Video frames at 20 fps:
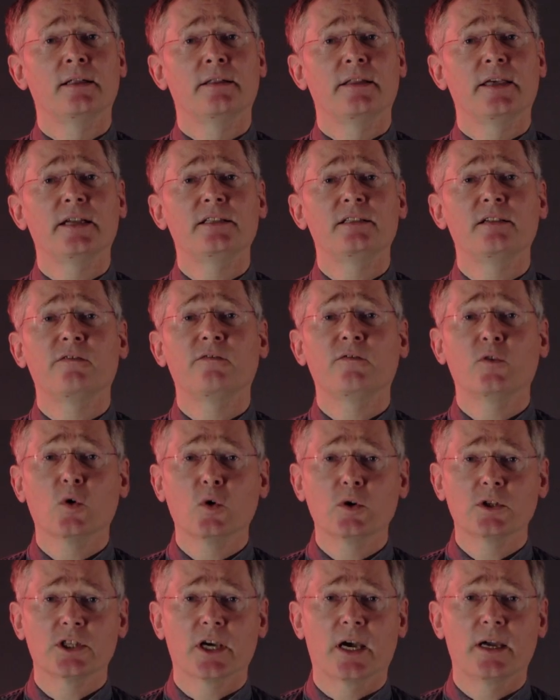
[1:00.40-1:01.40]
The
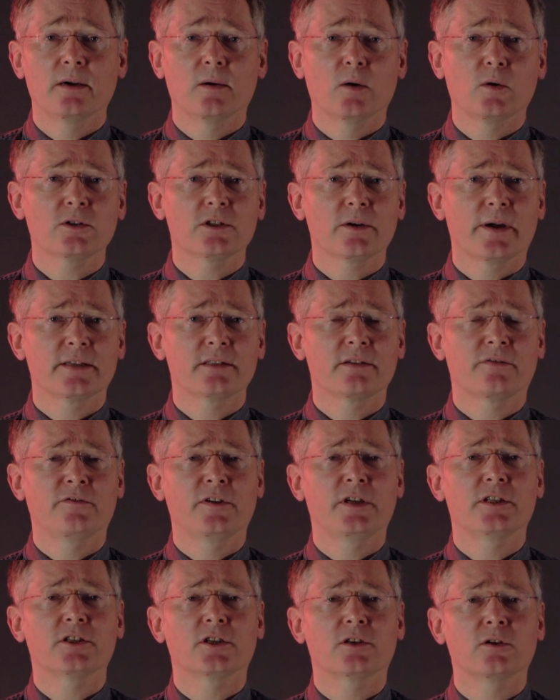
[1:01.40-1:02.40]
A84J also has a
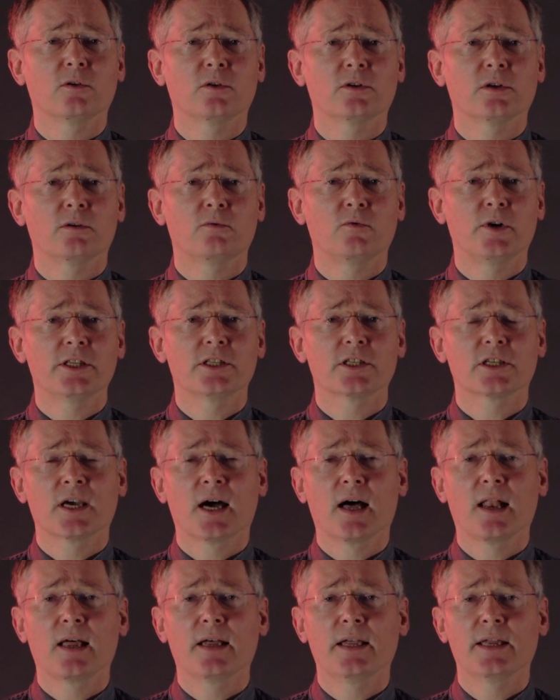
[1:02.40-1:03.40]
feature called Rich
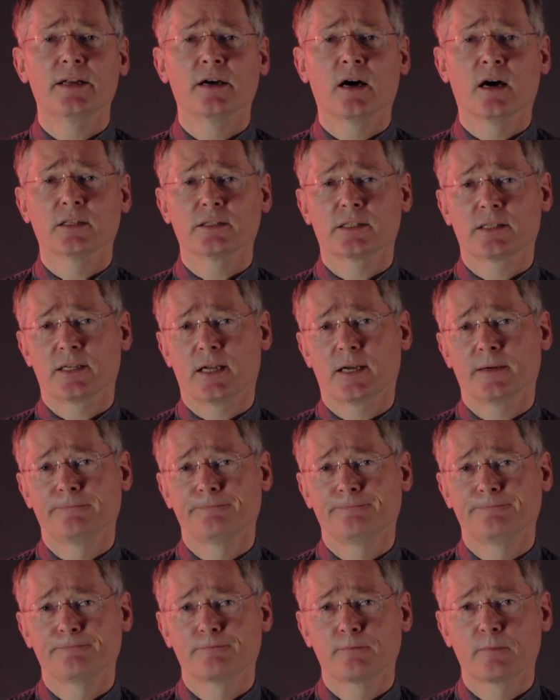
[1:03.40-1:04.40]
Colour Enhancer.
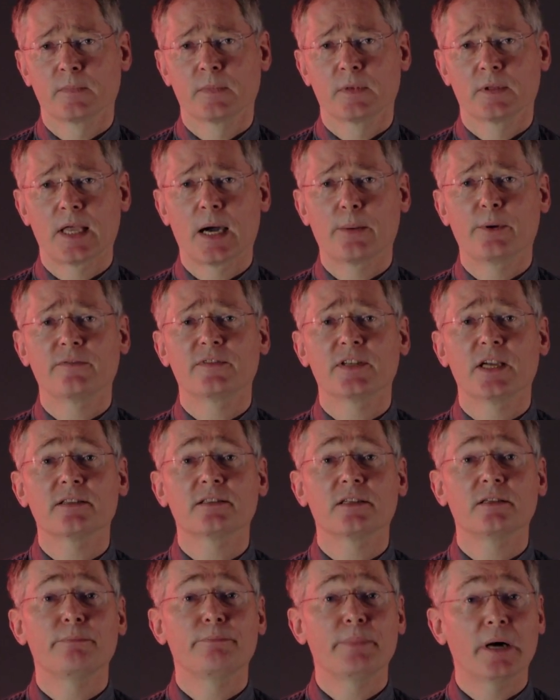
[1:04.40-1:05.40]
Now, we've
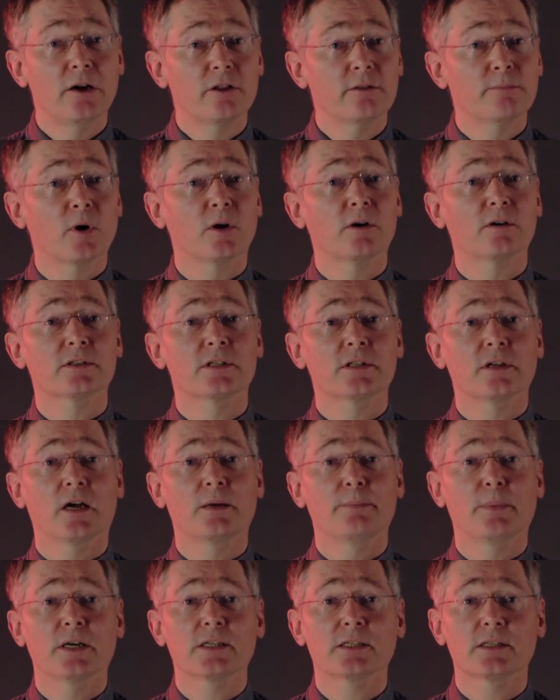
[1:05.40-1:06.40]
tested both models
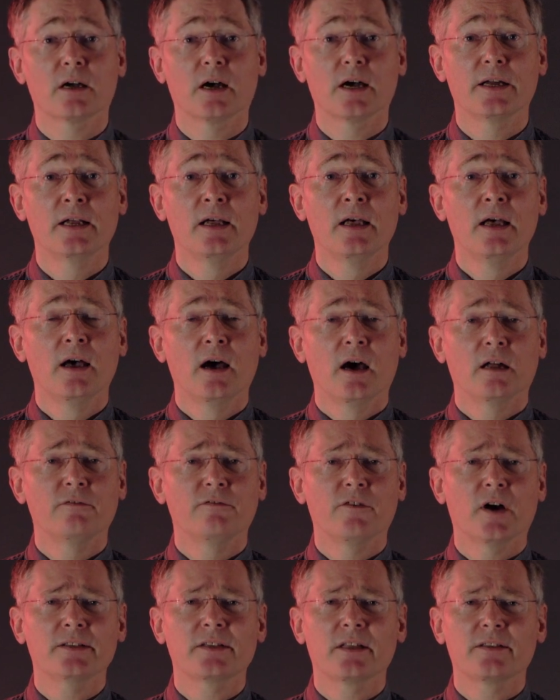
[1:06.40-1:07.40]
side by side and
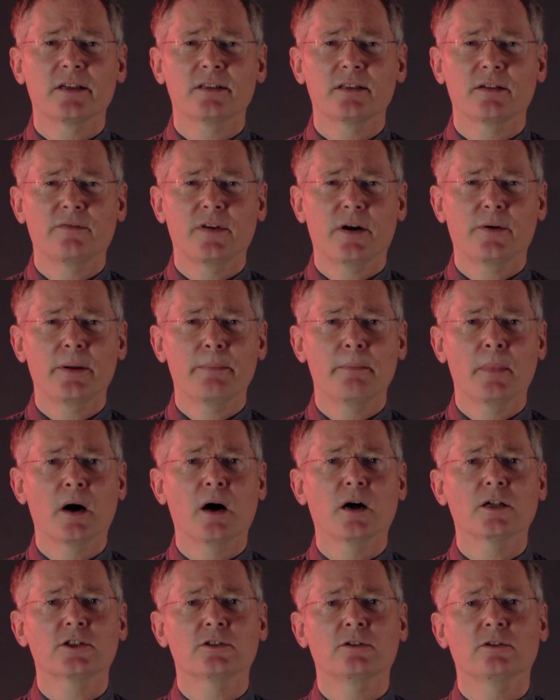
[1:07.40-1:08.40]
find that there's a very
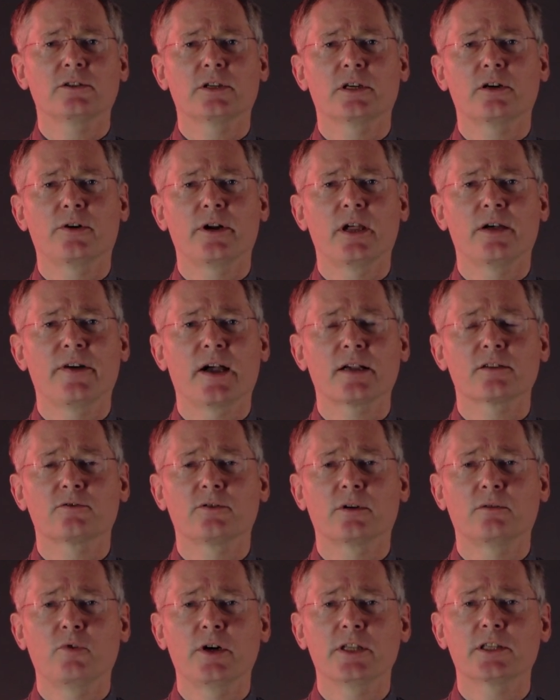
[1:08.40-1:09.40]
marginal degree of
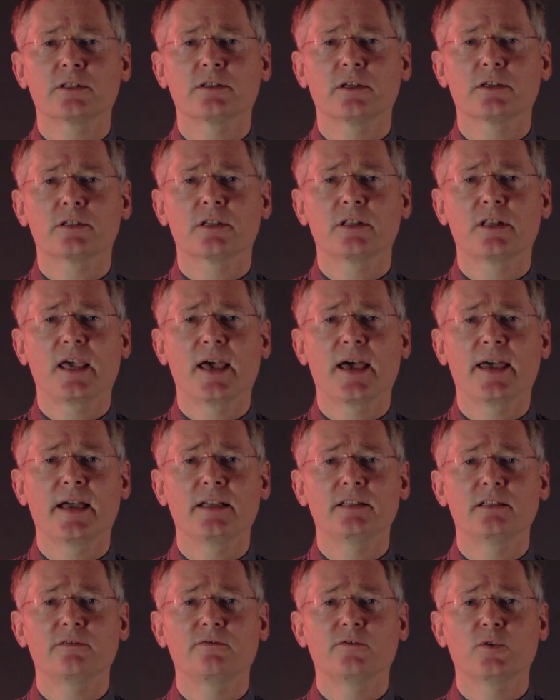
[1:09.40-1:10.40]
extra richness to the
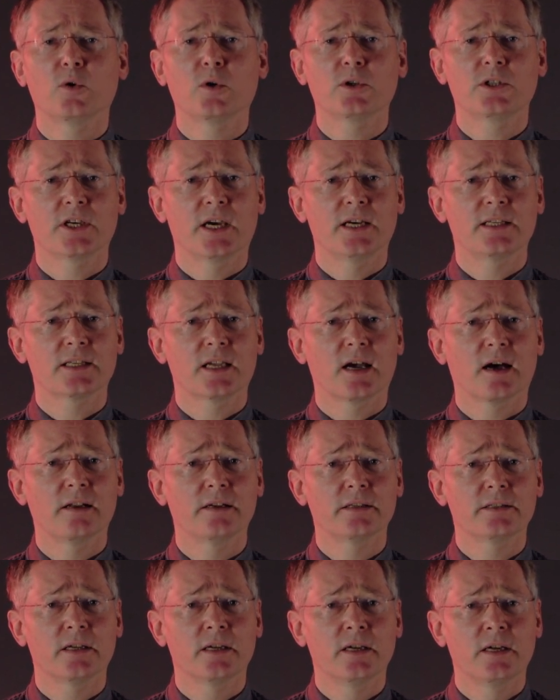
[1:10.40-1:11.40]
A84J's colours,